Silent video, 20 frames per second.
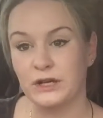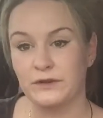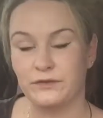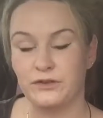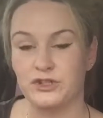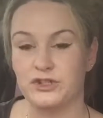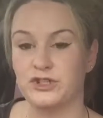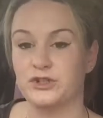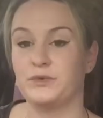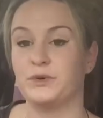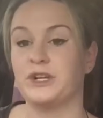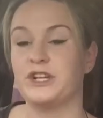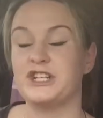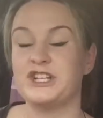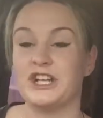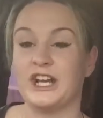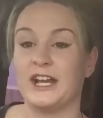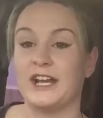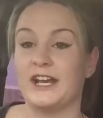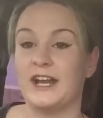If you do want
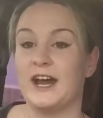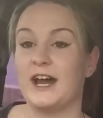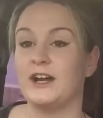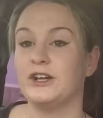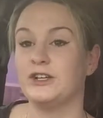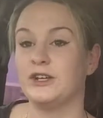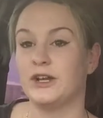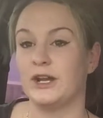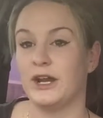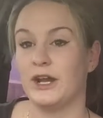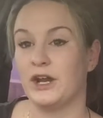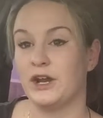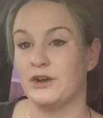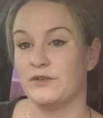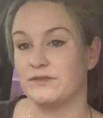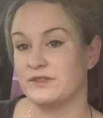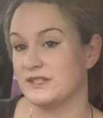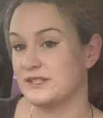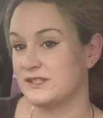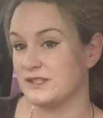to check it out, you can head
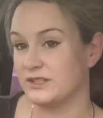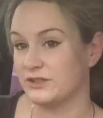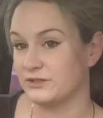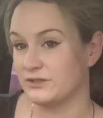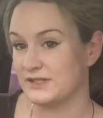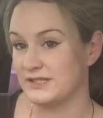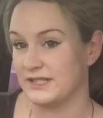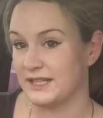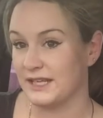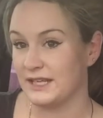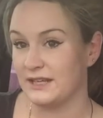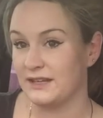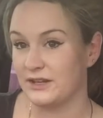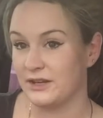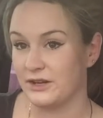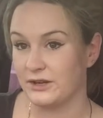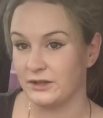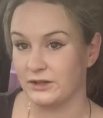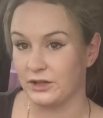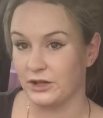over to Steel City.
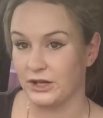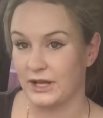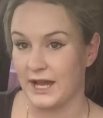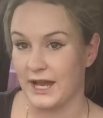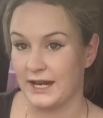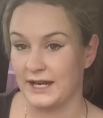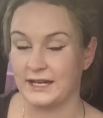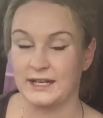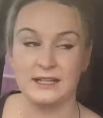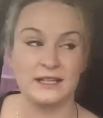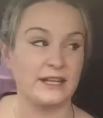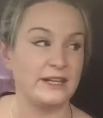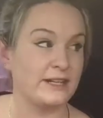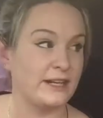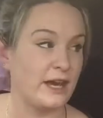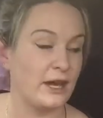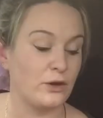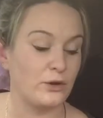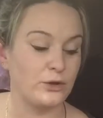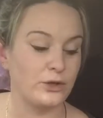They're located at
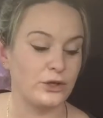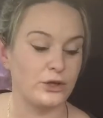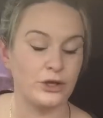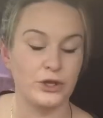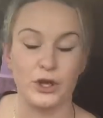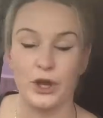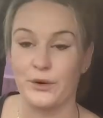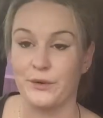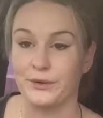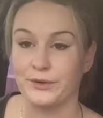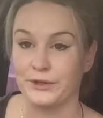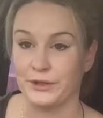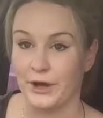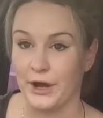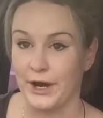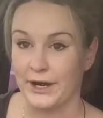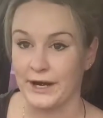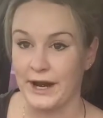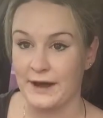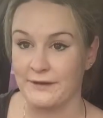Glendale, or you can go
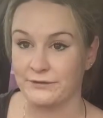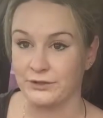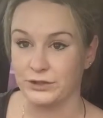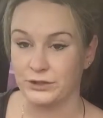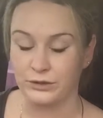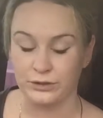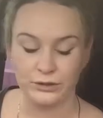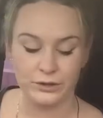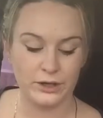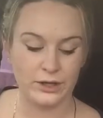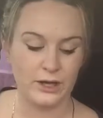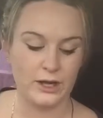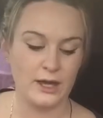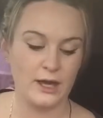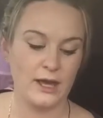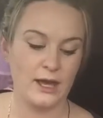online and have a look.